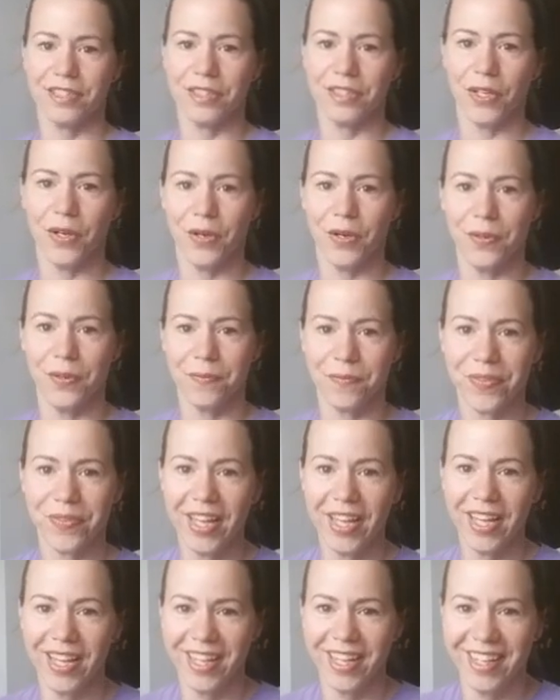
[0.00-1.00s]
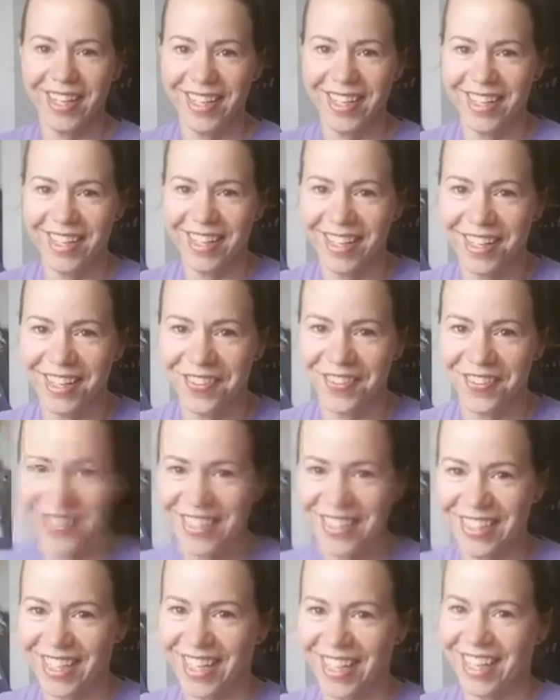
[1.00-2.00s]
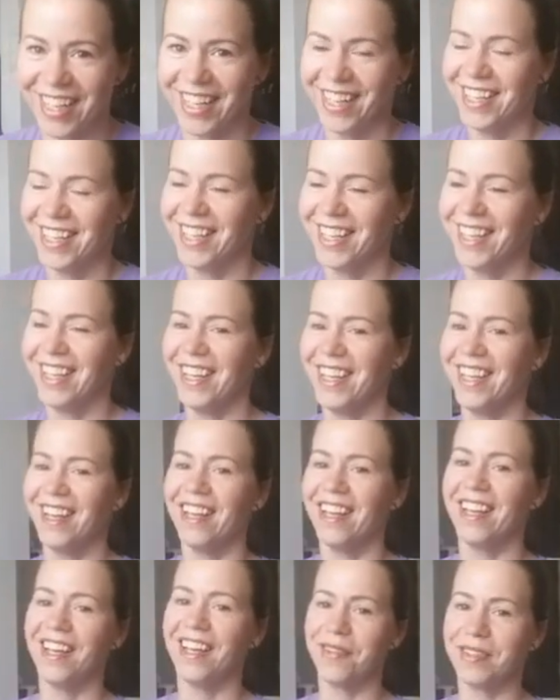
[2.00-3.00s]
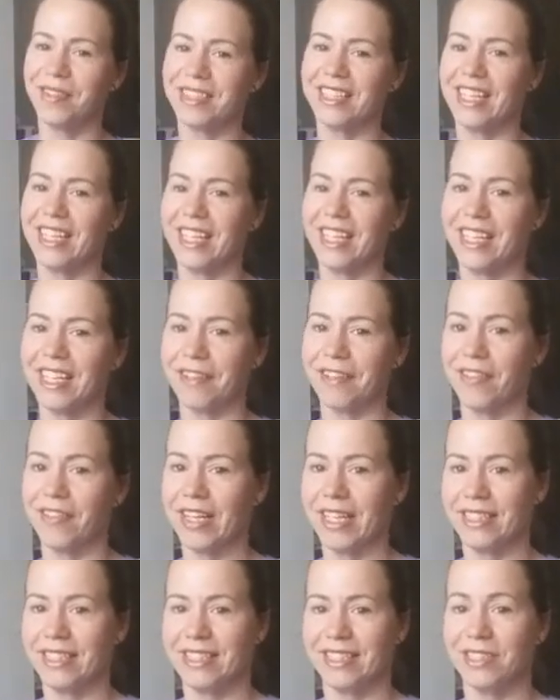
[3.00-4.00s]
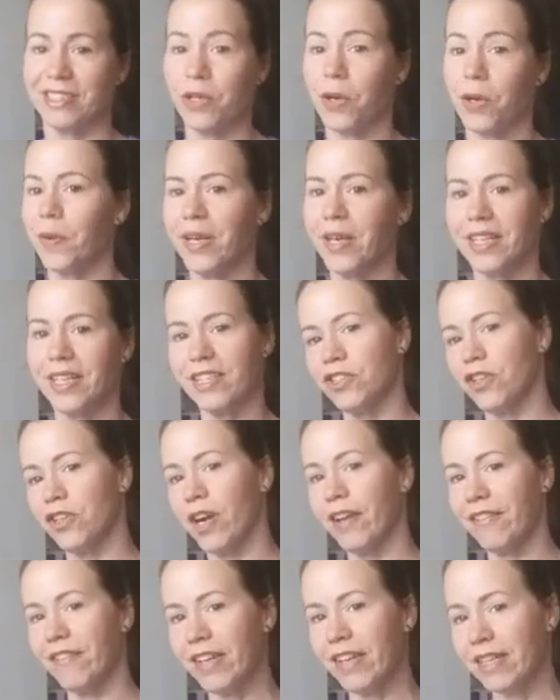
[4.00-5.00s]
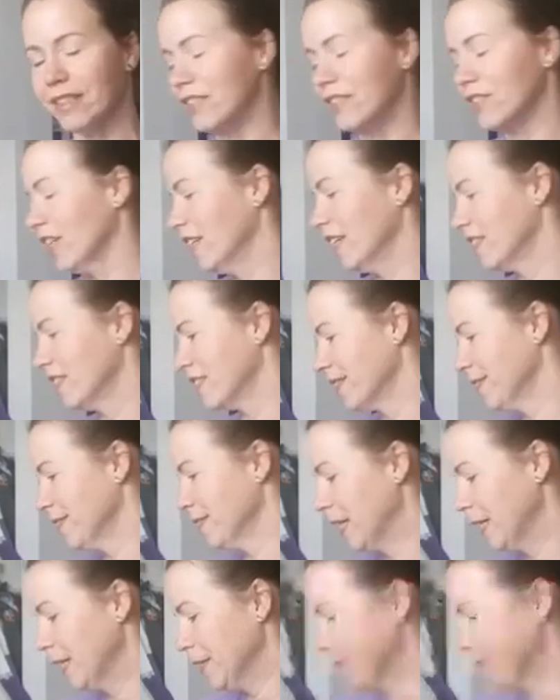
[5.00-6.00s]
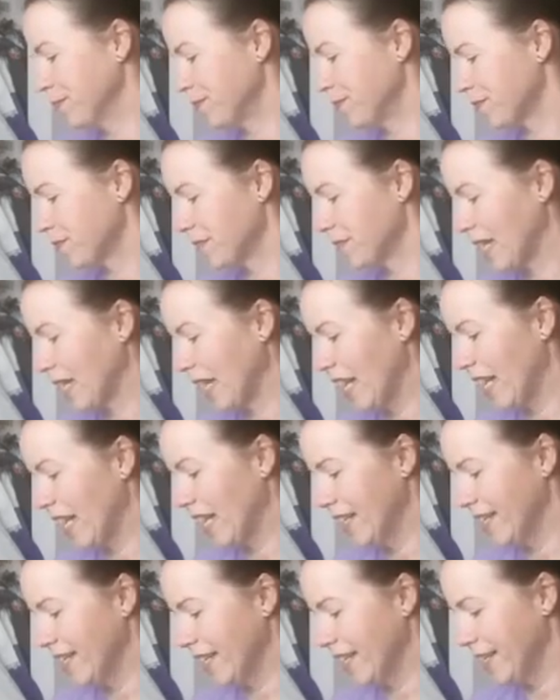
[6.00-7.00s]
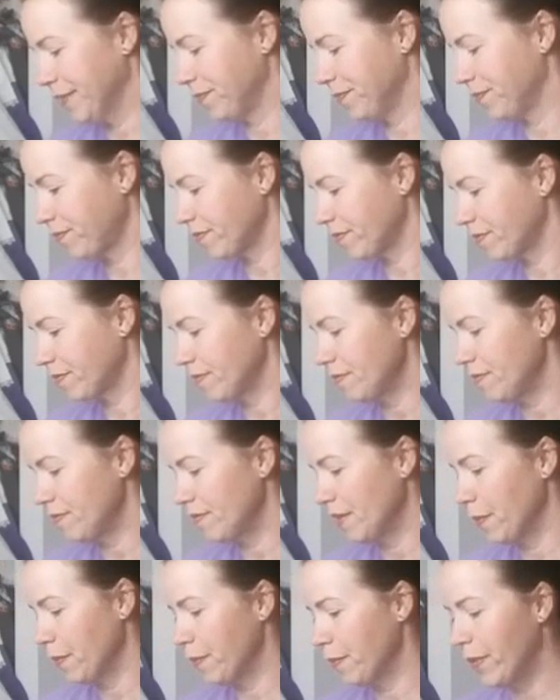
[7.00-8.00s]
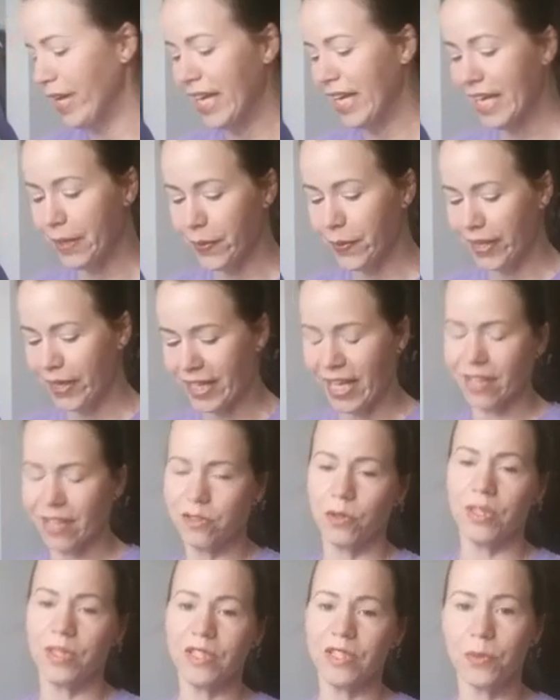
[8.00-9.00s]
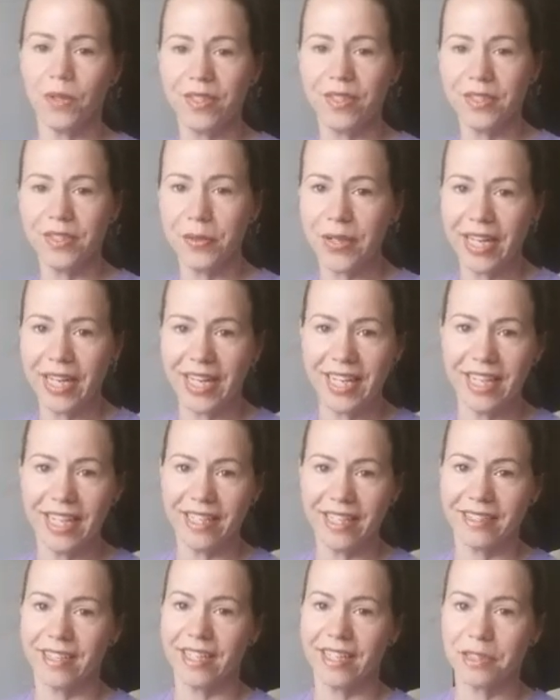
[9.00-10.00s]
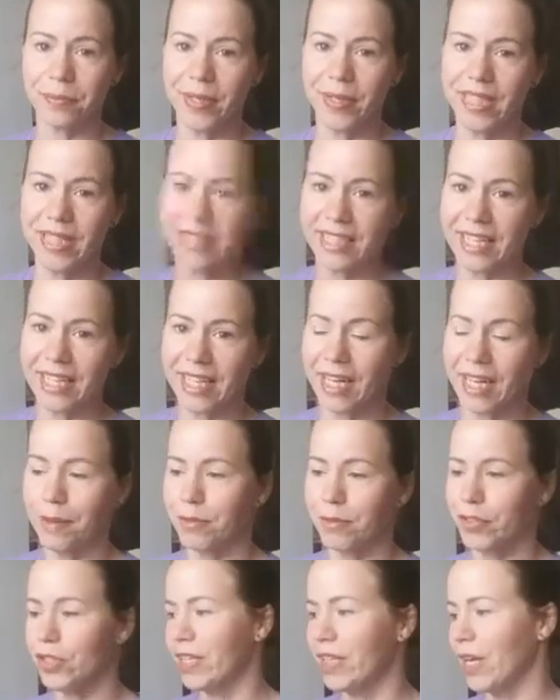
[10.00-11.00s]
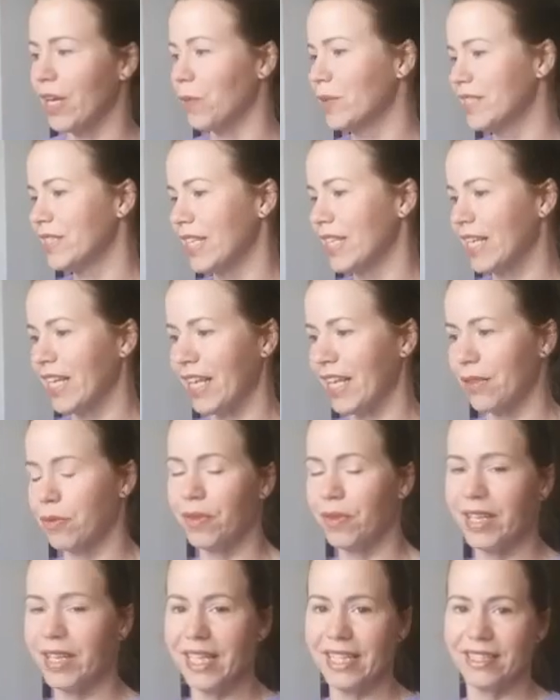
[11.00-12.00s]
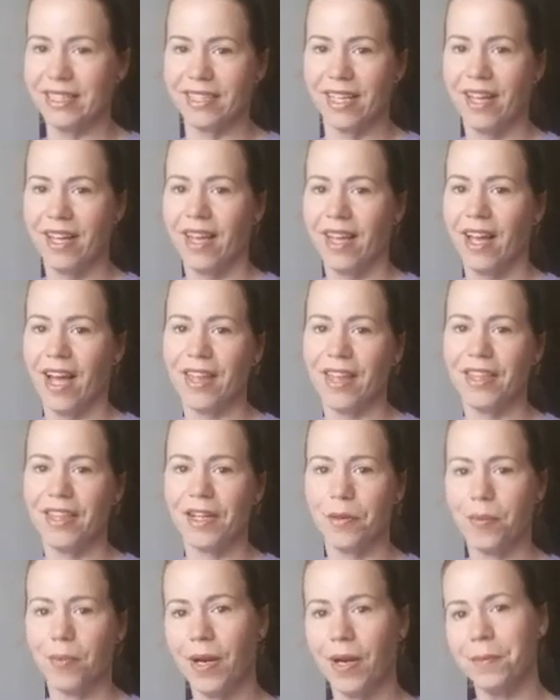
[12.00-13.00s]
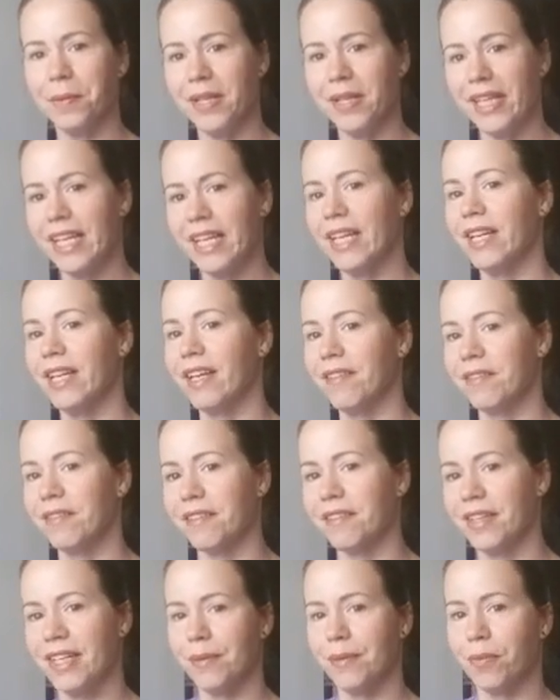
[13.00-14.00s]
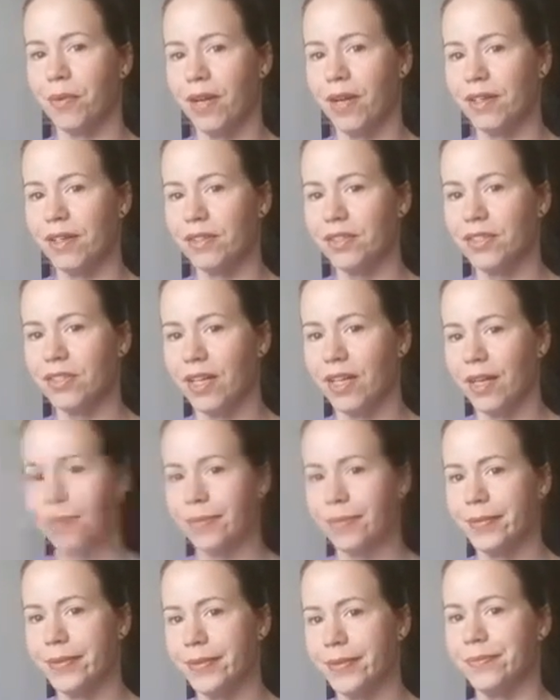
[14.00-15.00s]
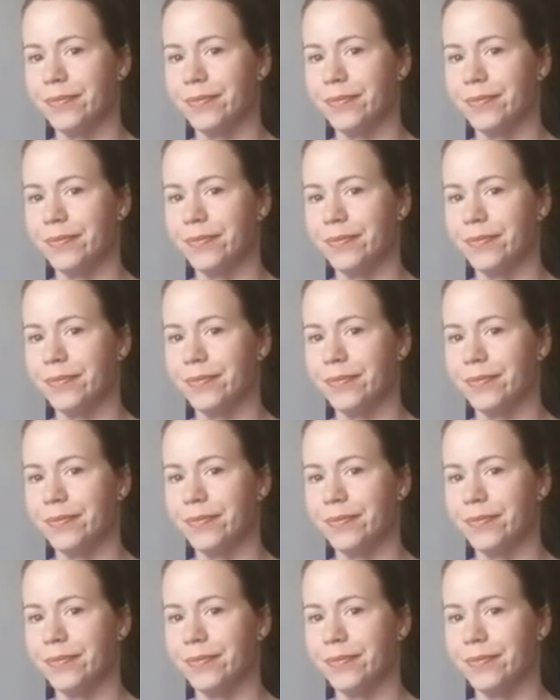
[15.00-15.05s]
So it wasn't anything fancy. So I wanted to try a fancy dress. And, but anyway, yeah, so these were all donated and it's amazing. And I'm sure that once I get through these, I think I'll probably hit every bridal shop